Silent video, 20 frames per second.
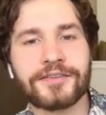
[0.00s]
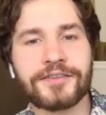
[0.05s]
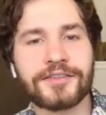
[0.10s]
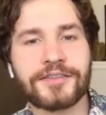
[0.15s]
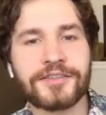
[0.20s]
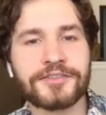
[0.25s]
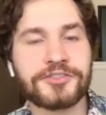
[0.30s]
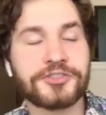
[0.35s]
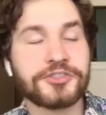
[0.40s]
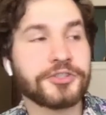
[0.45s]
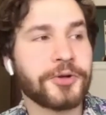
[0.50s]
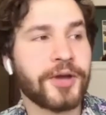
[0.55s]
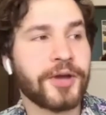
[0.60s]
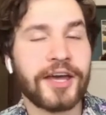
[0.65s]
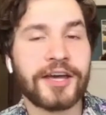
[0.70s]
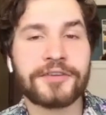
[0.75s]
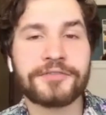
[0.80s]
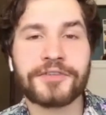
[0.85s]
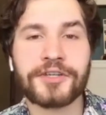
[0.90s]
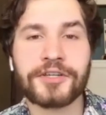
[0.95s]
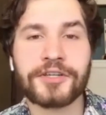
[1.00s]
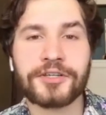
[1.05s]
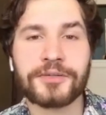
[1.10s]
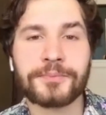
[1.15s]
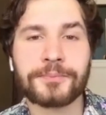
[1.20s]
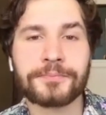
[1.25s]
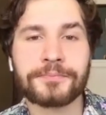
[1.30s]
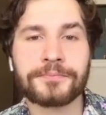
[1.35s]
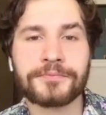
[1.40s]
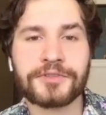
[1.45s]
do you have
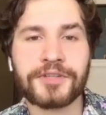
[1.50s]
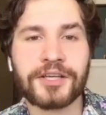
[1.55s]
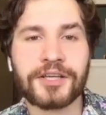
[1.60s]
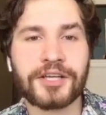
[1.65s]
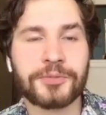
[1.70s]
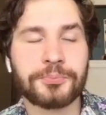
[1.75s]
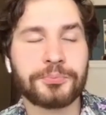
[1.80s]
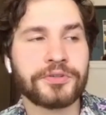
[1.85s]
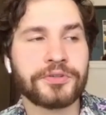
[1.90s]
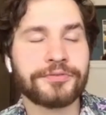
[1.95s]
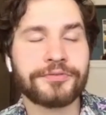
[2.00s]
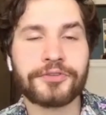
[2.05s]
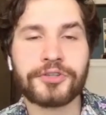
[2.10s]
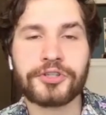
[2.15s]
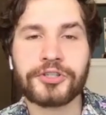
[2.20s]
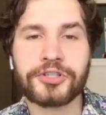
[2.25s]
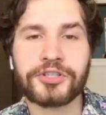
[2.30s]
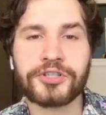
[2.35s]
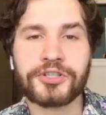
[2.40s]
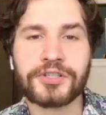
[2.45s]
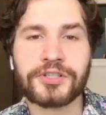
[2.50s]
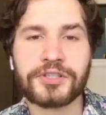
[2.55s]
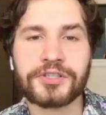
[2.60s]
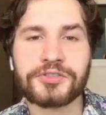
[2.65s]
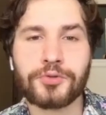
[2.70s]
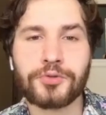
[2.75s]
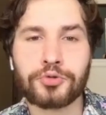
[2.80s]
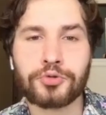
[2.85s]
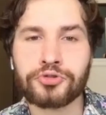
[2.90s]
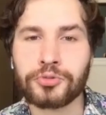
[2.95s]
like a preferred
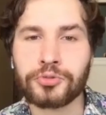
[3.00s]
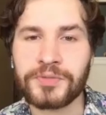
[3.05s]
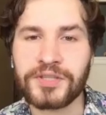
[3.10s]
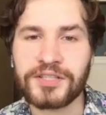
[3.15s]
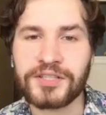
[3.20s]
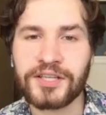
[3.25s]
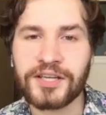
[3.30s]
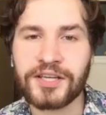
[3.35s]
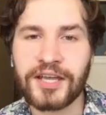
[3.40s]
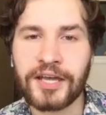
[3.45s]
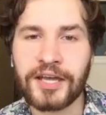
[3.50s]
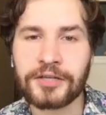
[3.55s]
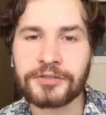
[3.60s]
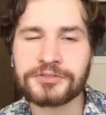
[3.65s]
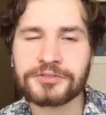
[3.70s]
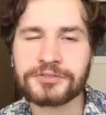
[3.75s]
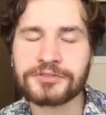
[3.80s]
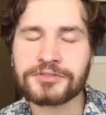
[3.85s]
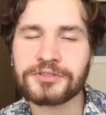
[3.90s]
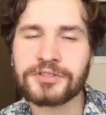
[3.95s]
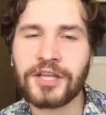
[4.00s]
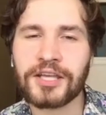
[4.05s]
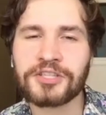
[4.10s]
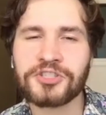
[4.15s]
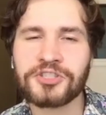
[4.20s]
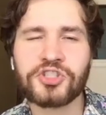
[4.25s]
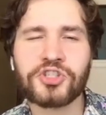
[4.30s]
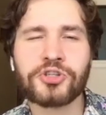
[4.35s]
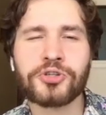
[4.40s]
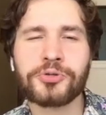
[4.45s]
social media account? Like
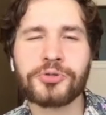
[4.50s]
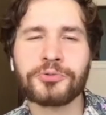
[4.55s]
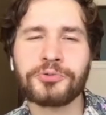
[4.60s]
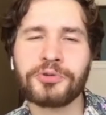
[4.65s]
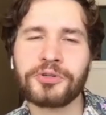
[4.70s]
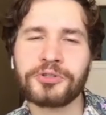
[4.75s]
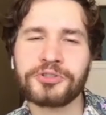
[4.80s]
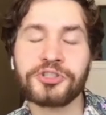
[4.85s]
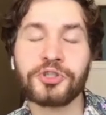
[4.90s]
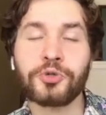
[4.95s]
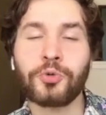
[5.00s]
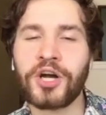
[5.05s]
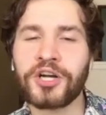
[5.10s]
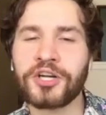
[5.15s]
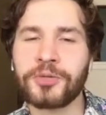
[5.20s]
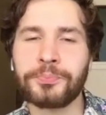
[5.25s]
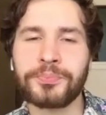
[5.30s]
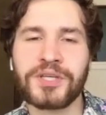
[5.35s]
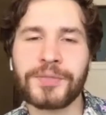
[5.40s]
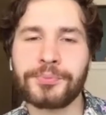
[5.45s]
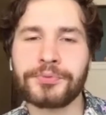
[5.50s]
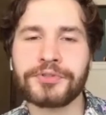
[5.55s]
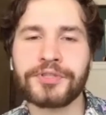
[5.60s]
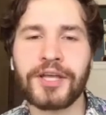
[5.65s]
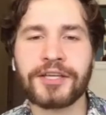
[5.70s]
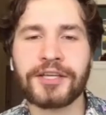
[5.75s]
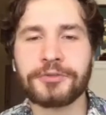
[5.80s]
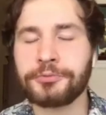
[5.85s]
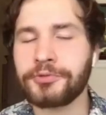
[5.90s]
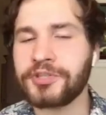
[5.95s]
do you welcome people
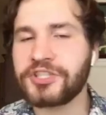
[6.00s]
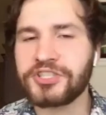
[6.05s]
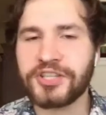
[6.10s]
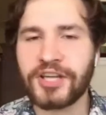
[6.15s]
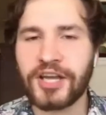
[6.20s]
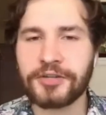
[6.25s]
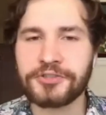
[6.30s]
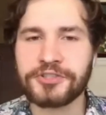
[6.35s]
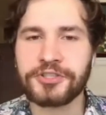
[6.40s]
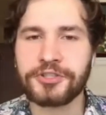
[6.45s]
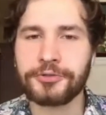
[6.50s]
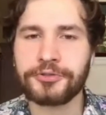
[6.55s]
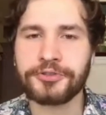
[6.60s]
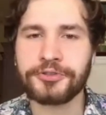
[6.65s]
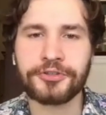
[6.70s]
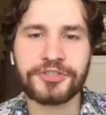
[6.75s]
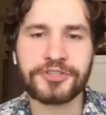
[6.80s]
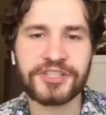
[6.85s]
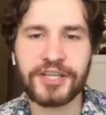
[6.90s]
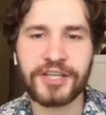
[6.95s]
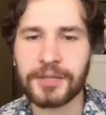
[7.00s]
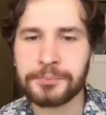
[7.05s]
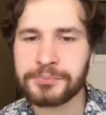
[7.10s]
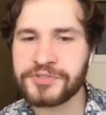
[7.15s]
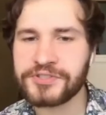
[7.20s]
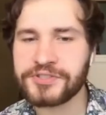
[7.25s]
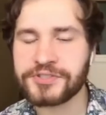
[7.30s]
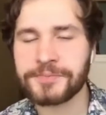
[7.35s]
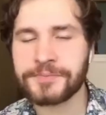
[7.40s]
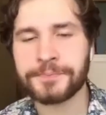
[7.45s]
like reaching out to you in your
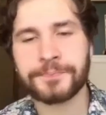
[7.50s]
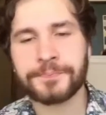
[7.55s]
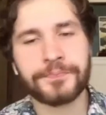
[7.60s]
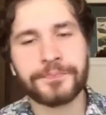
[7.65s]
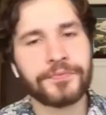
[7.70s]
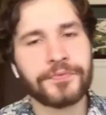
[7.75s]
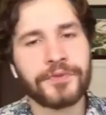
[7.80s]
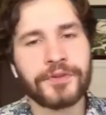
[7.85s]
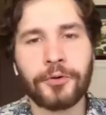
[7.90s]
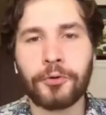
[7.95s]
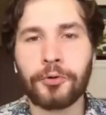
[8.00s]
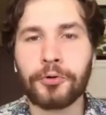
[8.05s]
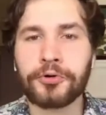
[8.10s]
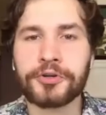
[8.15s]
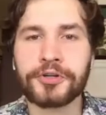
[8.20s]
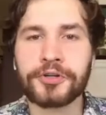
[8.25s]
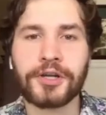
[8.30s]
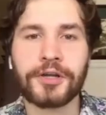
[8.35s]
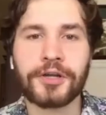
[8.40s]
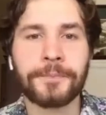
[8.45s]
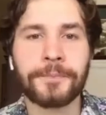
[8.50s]
DMs or